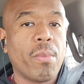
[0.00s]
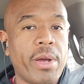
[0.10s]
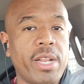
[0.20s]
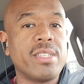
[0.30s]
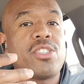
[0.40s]

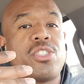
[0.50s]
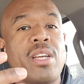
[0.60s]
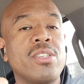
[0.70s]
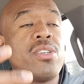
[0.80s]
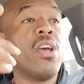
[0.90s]
money is
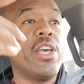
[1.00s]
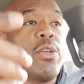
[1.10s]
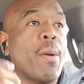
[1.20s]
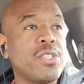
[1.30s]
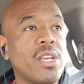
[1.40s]
exchanged, you
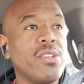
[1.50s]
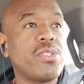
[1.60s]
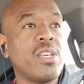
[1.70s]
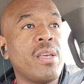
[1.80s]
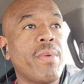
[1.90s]
represent your
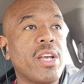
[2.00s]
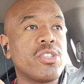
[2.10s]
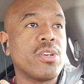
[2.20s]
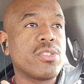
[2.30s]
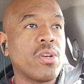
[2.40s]
team, making
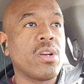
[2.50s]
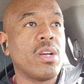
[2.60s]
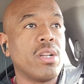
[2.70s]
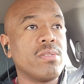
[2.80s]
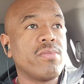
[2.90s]
sure it's all
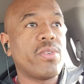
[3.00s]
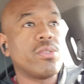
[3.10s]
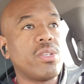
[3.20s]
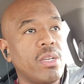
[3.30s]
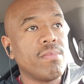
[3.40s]
good for your
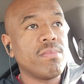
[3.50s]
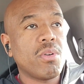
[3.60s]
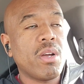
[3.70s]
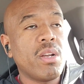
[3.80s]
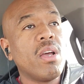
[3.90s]
team,
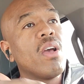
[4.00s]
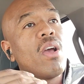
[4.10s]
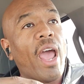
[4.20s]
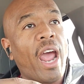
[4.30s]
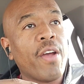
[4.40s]
all right?
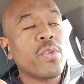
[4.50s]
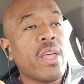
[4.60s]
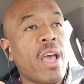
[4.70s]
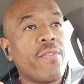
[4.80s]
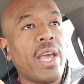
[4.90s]
After
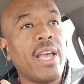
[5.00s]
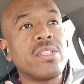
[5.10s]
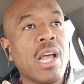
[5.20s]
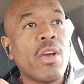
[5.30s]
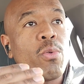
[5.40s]
that phase,
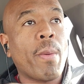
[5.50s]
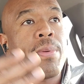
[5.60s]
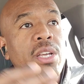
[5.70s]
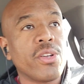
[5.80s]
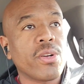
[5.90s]
now you
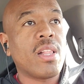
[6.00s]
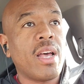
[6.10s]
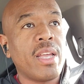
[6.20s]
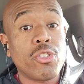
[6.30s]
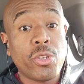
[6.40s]
represent your
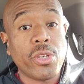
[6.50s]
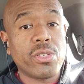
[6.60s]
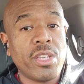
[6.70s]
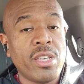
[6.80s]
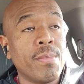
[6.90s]
client to your
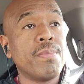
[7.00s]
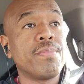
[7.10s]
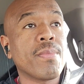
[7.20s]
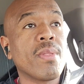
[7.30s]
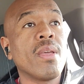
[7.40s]
team.
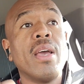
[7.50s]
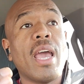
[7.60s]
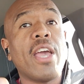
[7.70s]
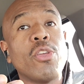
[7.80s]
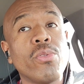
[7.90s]

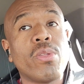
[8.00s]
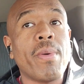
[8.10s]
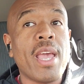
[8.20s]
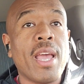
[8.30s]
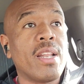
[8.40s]
And you
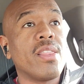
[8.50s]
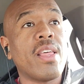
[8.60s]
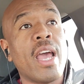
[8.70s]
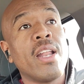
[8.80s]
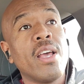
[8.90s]
demand
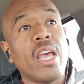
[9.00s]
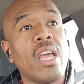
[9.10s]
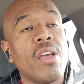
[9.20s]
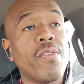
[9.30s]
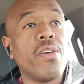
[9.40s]
that
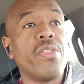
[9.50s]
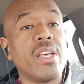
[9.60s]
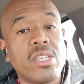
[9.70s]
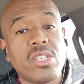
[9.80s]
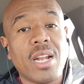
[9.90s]
if
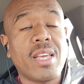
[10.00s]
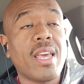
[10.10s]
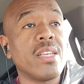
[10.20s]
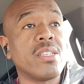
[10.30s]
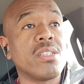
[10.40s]
this set of
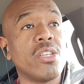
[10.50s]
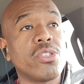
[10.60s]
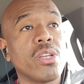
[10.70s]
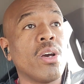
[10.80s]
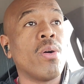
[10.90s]
cases needs
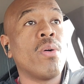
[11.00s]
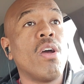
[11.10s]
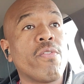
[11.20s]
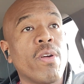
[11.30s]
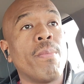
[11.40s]
to go
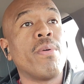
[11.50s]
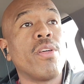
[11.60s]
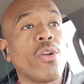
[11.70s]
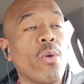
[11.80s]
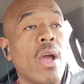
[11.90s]
from
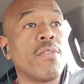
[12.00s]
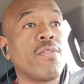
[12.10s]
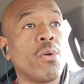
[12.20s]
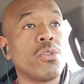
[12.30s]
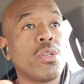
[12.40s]
the ground
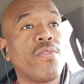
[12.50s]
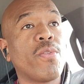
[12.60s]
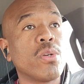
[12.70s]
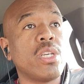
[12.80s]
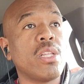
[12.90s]
floor to the
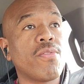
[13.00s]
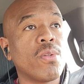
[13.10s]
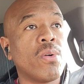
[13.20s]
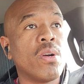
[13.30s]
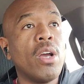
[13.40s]
14th
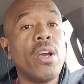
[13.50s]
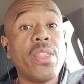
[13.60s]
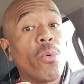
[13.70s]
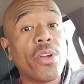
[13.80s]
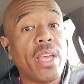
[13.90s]
floor,
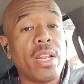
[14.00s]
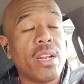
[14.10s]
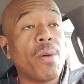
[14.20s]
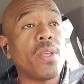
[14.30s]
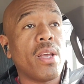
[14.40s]
then we're getting it
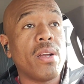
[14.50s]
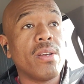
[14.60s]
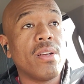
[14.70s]
up there.